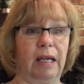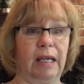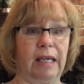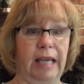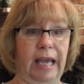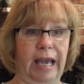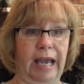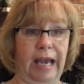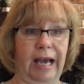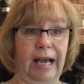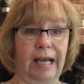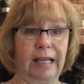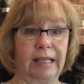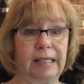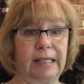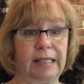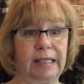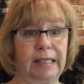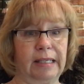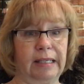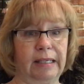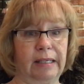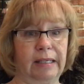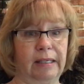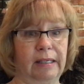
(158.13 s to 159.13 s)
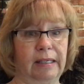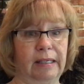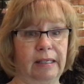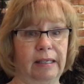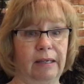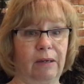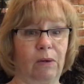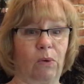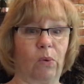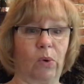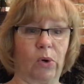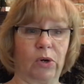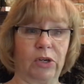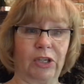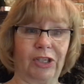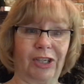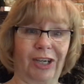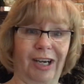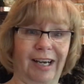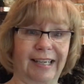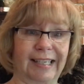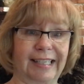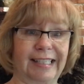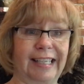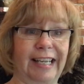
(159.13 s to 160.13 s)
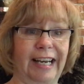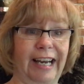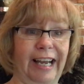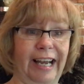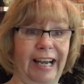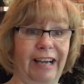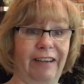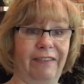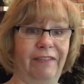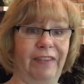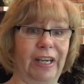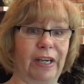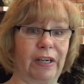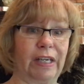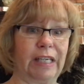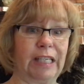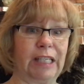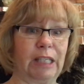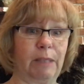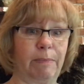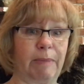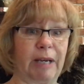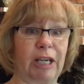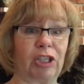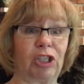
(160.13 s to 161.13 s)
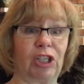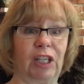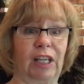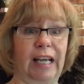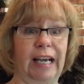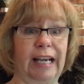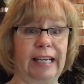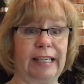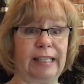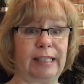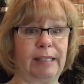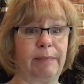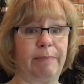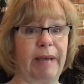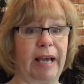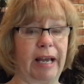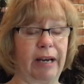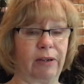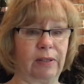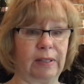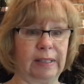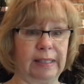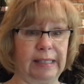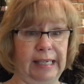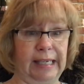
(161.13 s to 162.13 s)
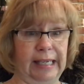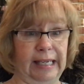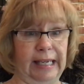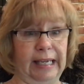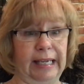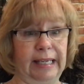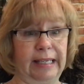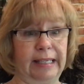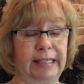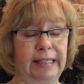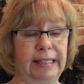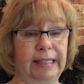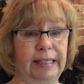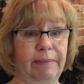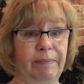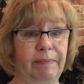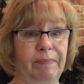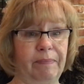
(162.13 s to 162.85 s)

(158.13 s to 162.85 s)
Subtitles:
Cats or dogs that have very specialized medical needs.